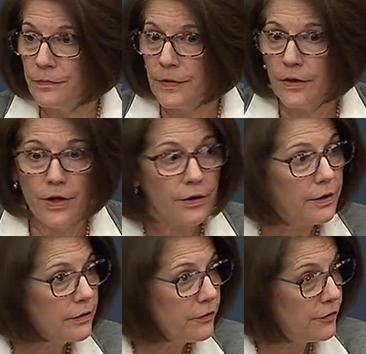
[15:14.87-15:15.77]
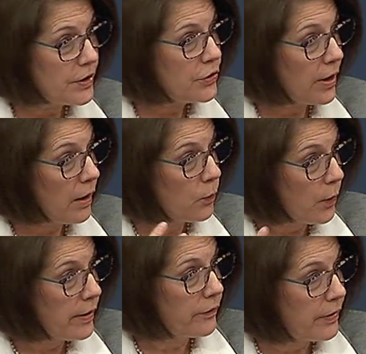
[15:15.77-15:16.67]
They're going to figure out
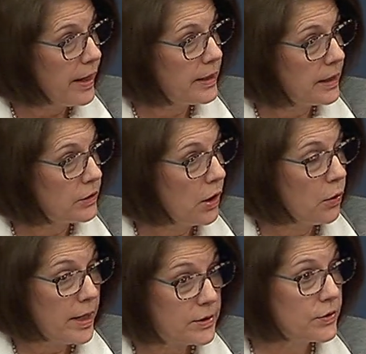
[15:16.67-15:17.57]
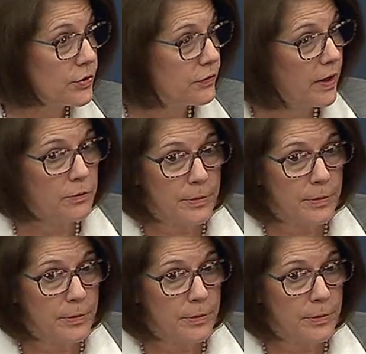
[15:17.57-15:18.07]
where they can go and still survive.